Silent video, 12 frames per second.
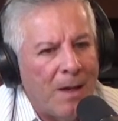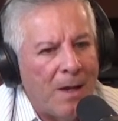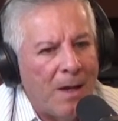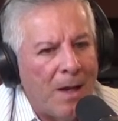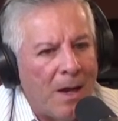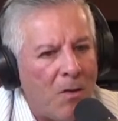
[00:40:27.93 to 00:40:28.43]

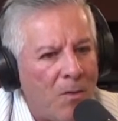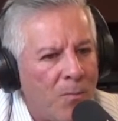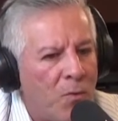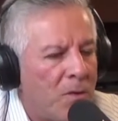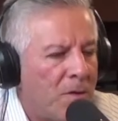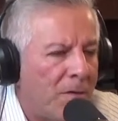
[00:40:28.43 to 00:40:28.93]
how
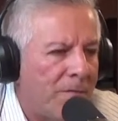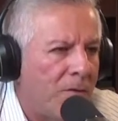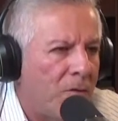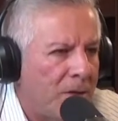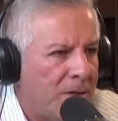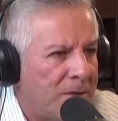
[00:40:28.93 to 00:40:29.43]
important our vote
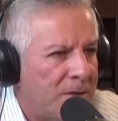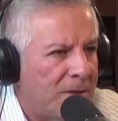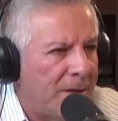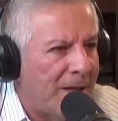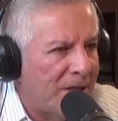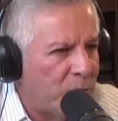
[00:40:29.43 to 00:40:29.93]
is, and
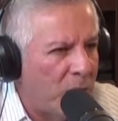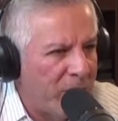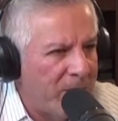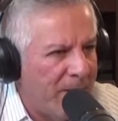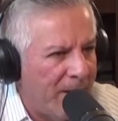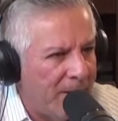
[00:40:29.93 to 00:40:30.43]
that's where we
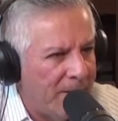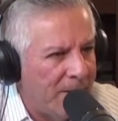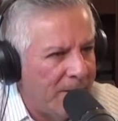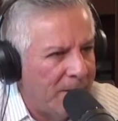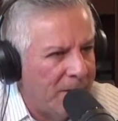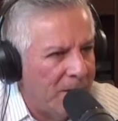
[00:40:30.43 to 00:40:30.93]
met.
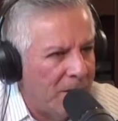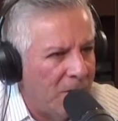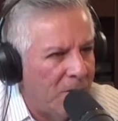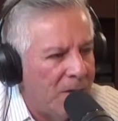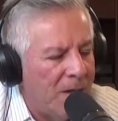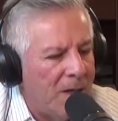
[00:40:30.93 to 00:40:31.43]
You know,
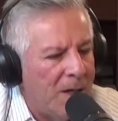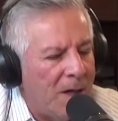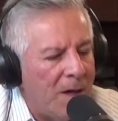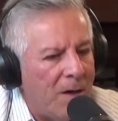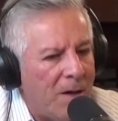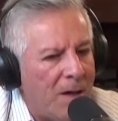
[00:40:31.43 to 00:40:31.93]

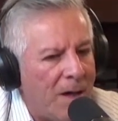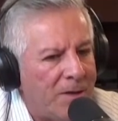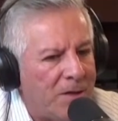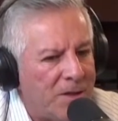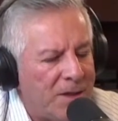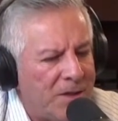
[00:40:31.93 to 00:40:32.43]

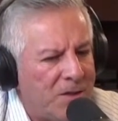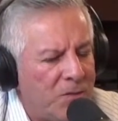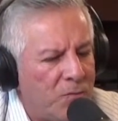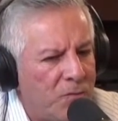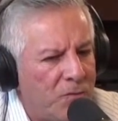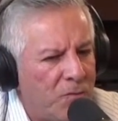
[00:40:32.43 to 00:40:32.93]

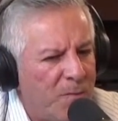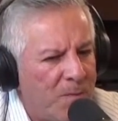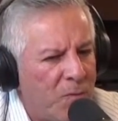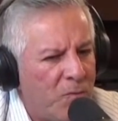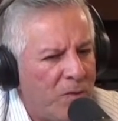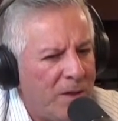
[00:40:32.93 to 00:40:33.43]
do people
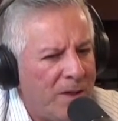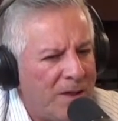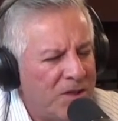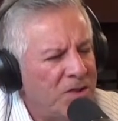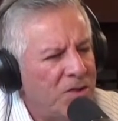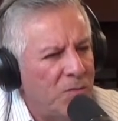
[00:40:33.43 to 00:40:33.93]
really
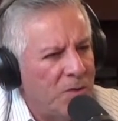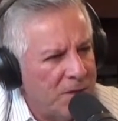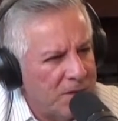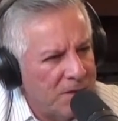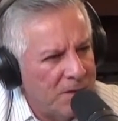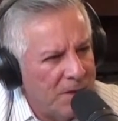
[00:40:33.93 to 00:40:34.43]
listen to
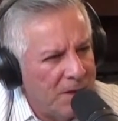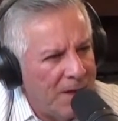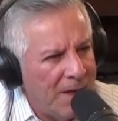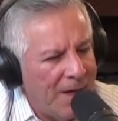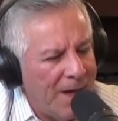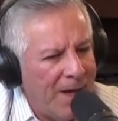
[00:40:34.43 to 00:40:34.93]
us?
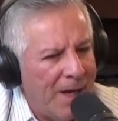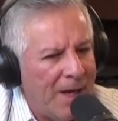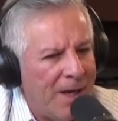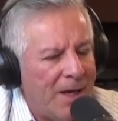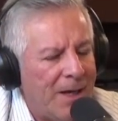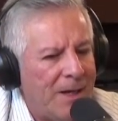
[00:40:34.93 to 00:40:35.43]

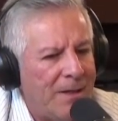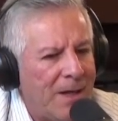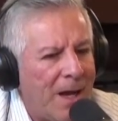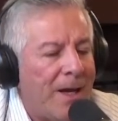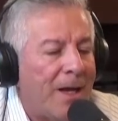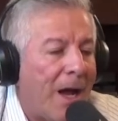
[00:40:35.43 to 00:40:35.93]
And
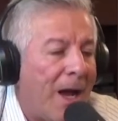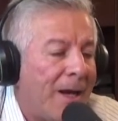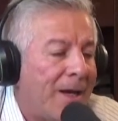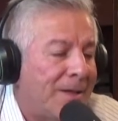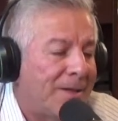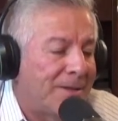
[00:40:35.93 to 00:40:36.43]
I
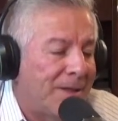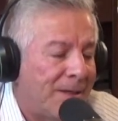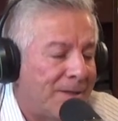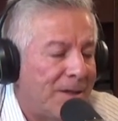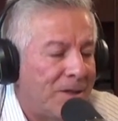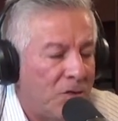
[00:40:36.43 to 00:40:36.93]
get the sense
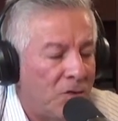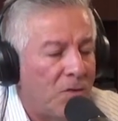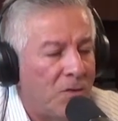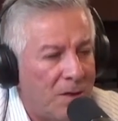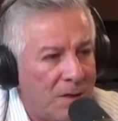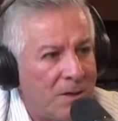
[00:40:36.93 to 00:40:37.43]
that you're
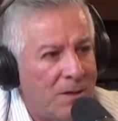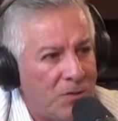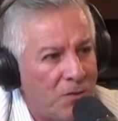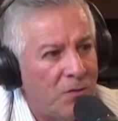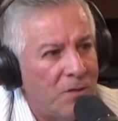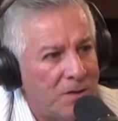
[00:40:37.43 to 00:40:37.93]

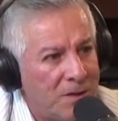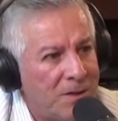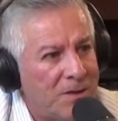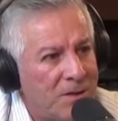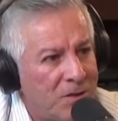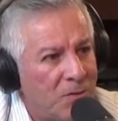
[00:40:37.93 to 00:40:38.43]
going to
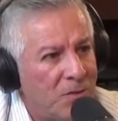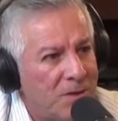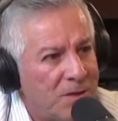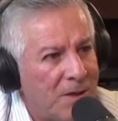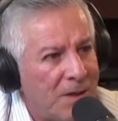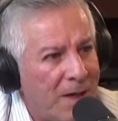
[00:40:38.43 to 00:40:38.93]
listen to us.
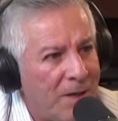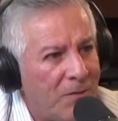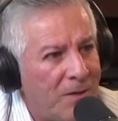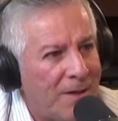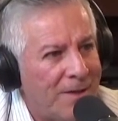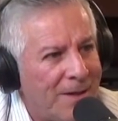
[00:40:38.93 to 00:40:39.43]
I don't
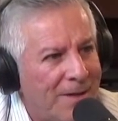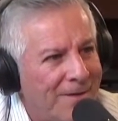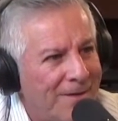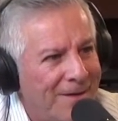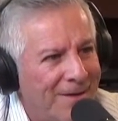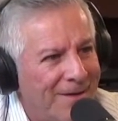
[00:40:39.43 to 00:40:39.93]
get that